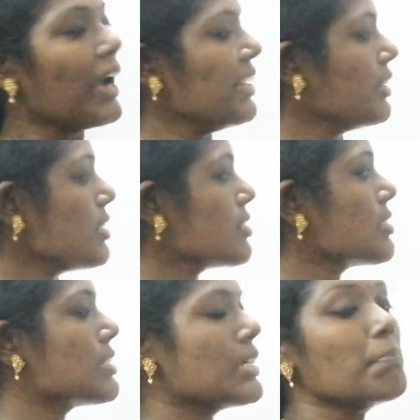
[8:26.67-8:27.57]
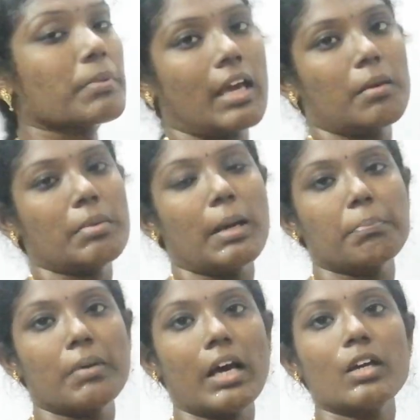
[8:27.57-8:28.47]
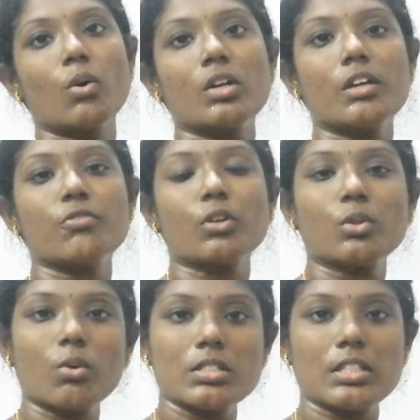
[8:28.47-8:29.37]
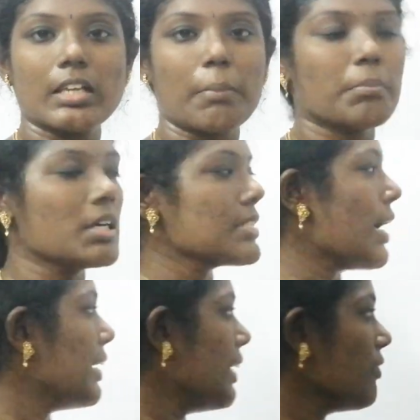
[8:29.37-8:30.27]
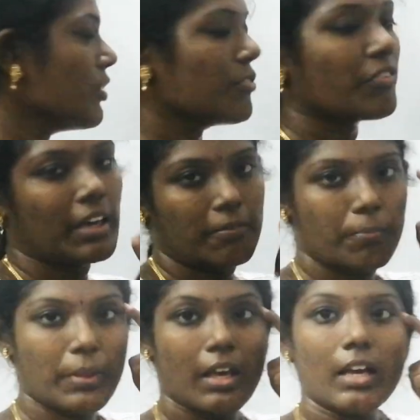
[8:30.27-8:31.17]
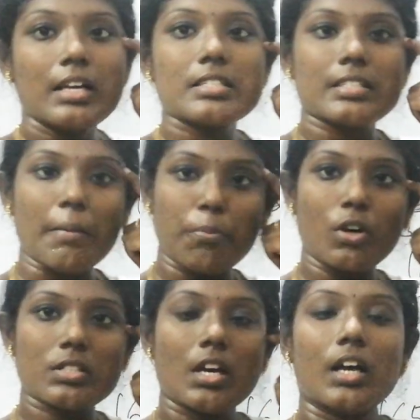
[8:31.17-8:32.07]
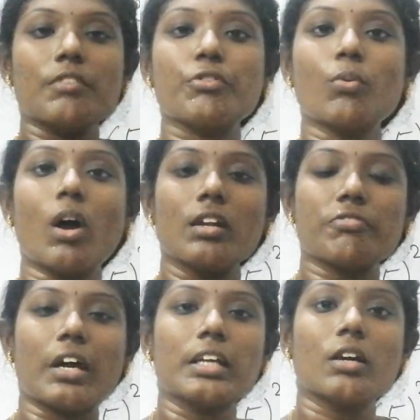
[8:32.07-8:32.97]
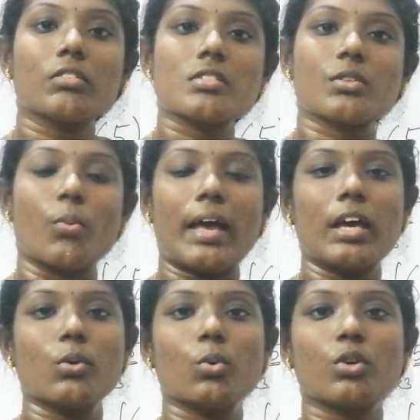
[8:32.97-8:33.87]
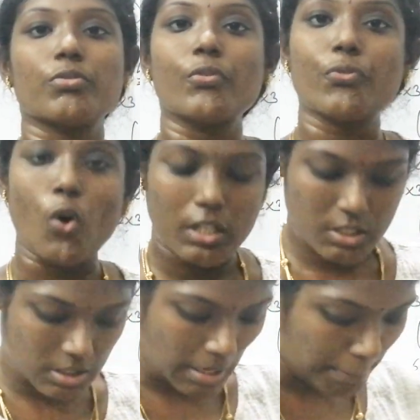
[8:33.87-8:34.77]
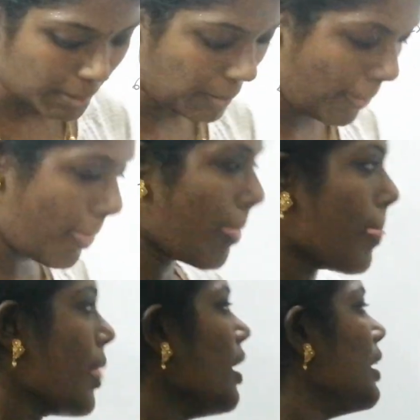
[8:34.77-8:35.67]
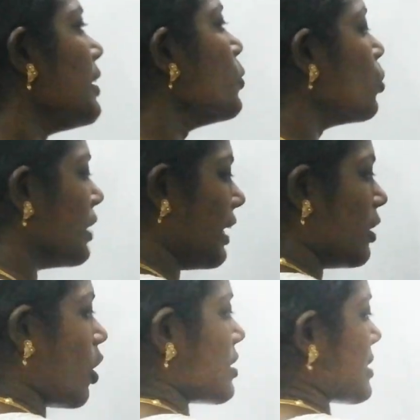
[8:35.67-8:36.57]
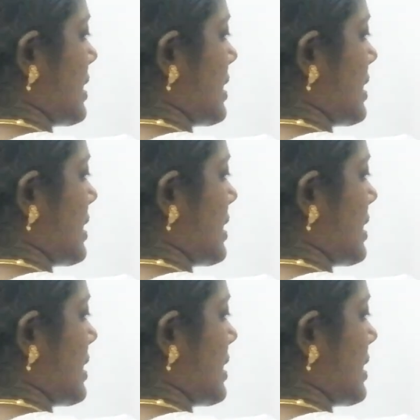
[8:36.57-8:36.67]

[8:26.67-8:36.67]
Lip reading: and this tip can be applied only for 2-digit numbers ending with 5. Suppose if you want to find out the square root of a 4-digit number, you need not